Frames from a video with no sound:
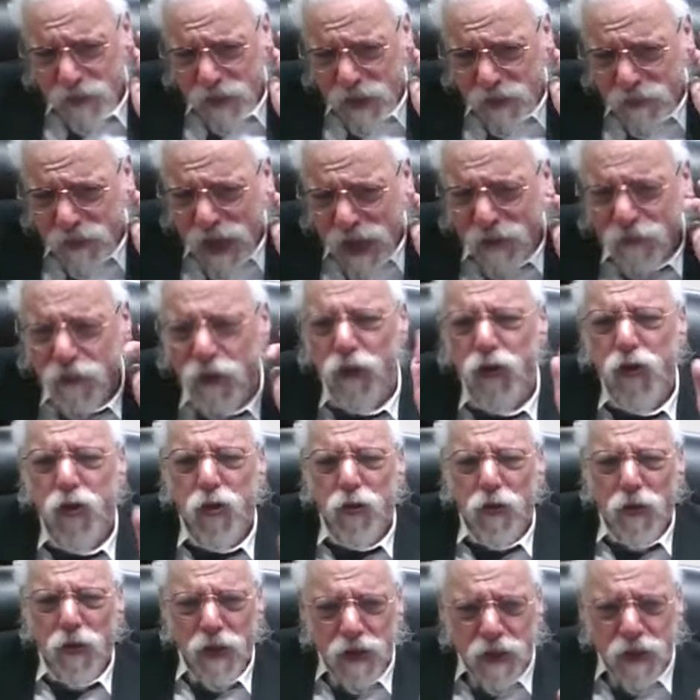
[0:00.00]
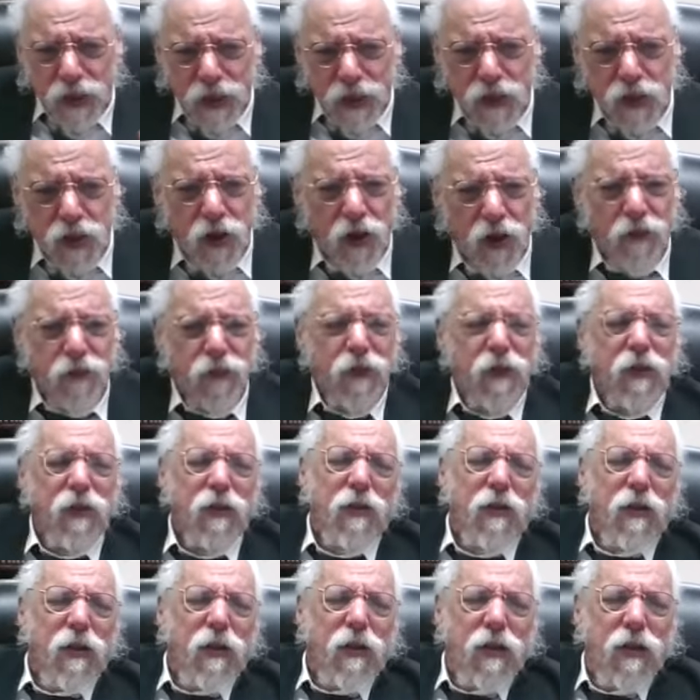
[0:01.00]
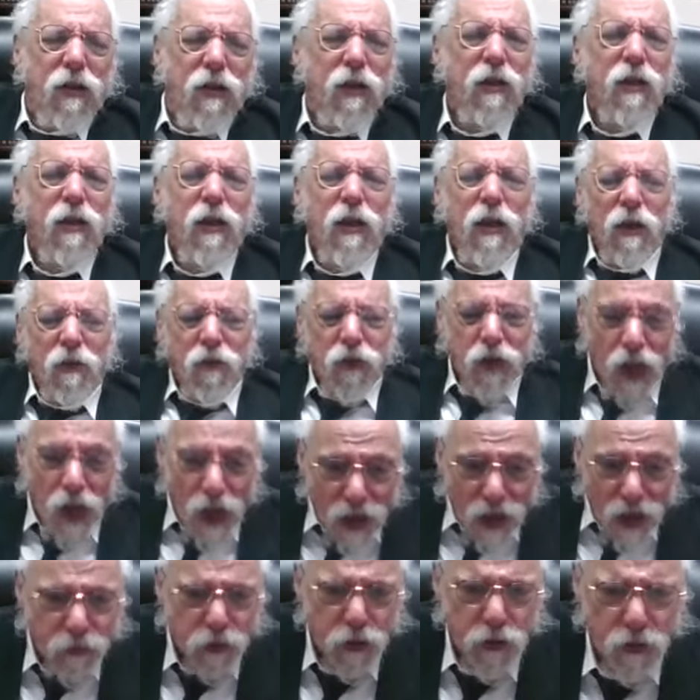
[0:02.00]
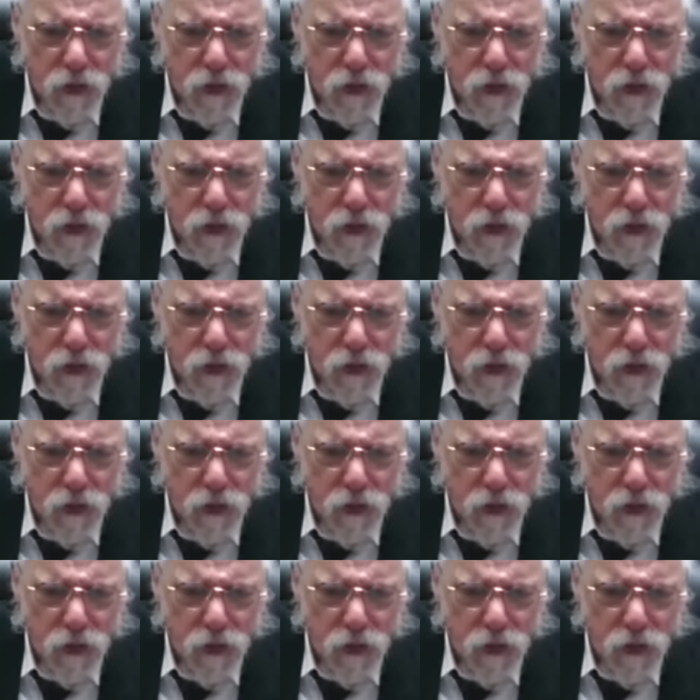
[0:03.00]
If you have no choice, that's coming. You have